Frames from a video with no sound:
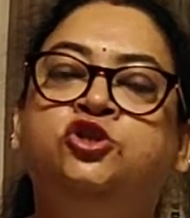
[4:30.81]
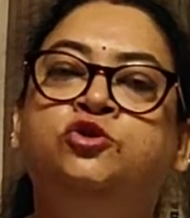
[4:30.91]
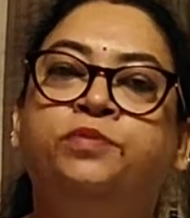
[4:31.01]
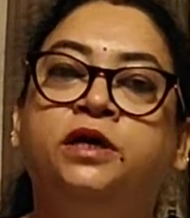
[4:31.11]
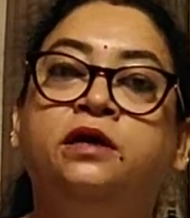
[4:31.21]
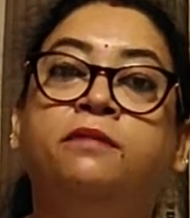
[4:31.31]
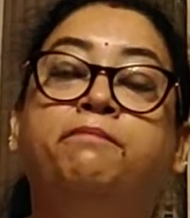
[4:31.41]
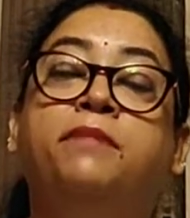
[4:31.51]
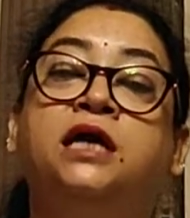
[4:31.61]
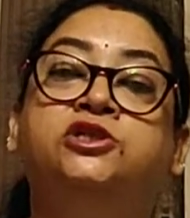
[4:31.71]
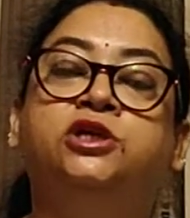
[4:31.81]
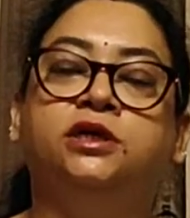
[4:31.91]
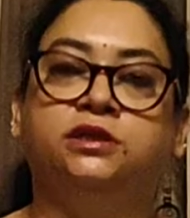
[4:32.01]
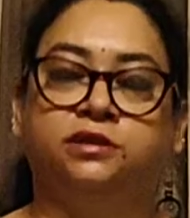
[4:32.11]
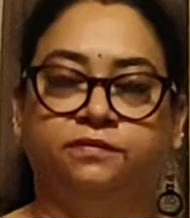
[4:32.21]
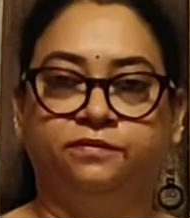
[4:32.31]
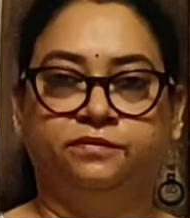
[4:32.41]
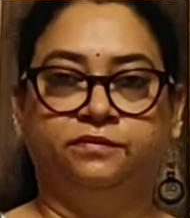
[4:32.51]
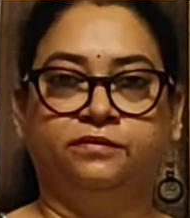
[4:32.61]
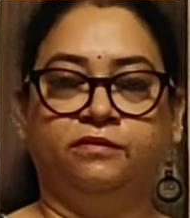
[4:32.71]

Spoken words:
need to be measured.